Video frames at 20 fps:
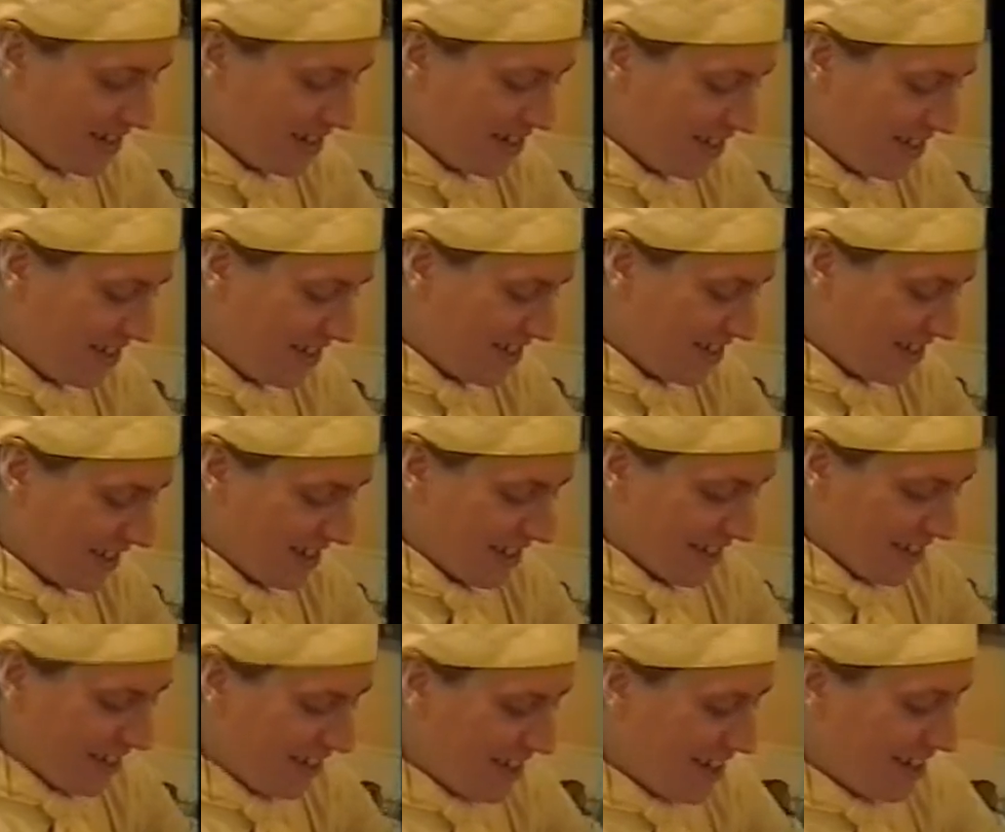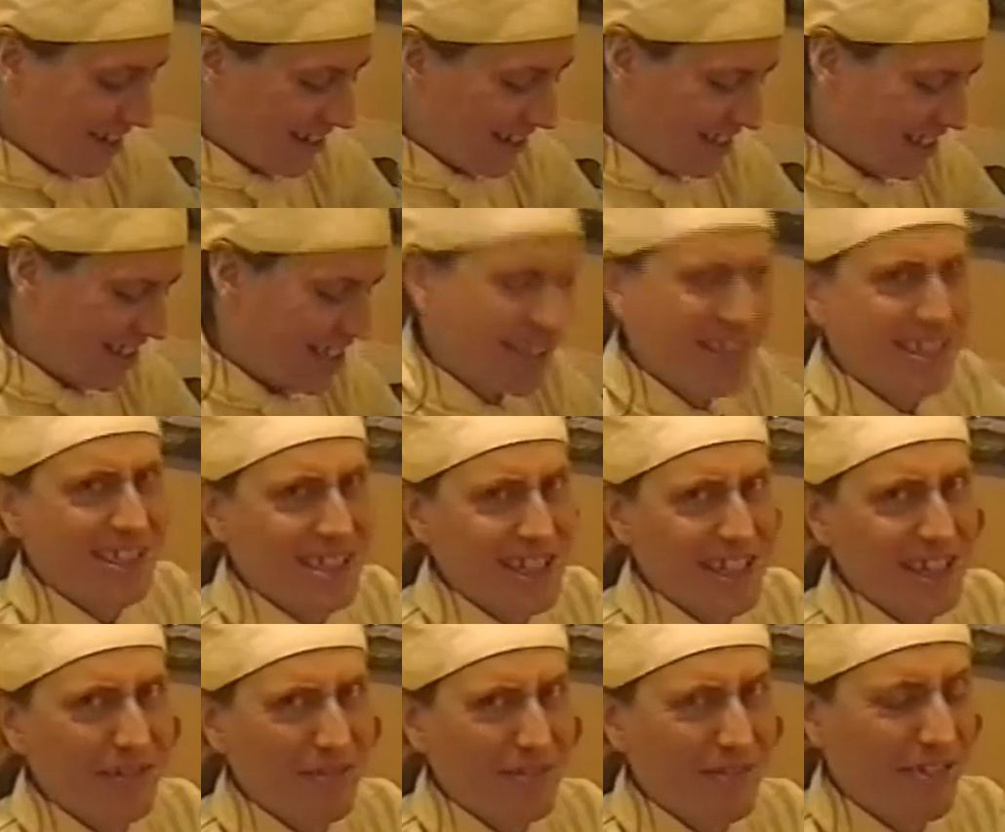Because Gif, the washing up
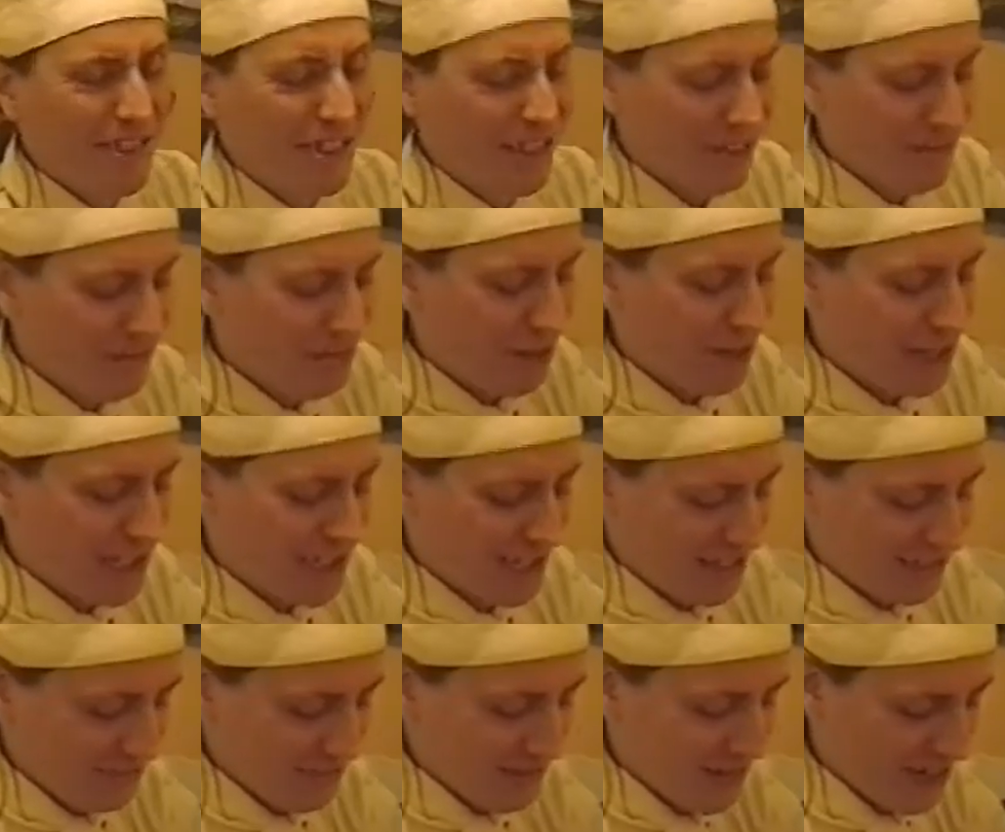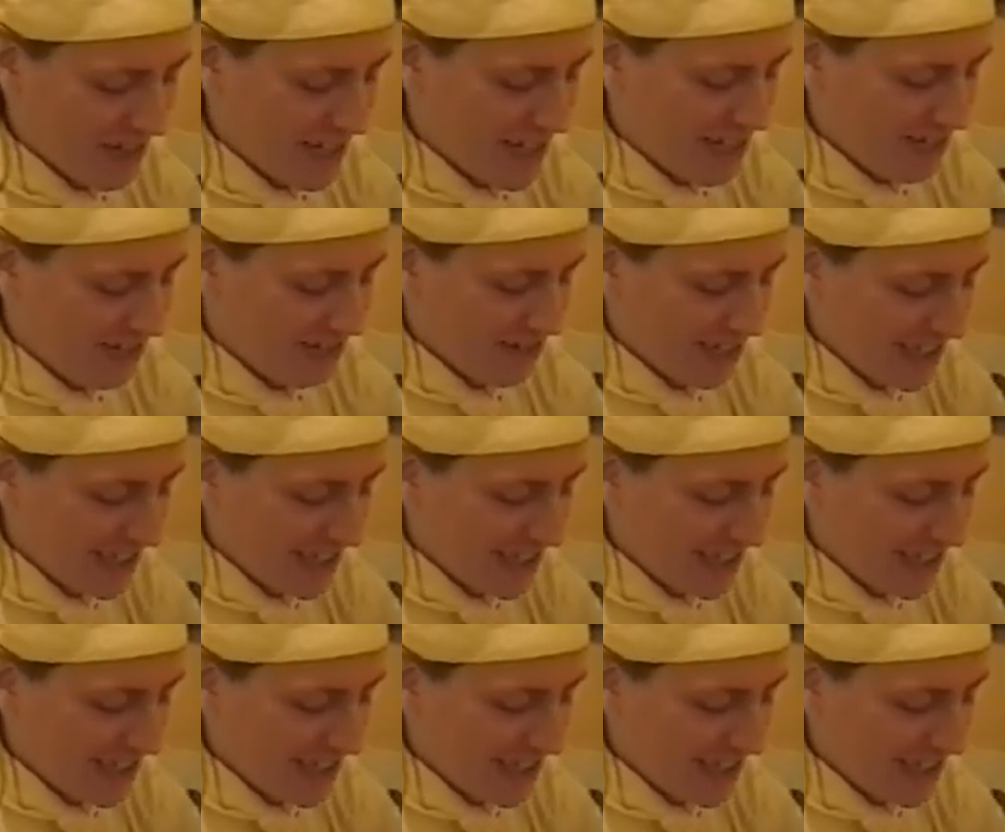liquid, call itself Sif now,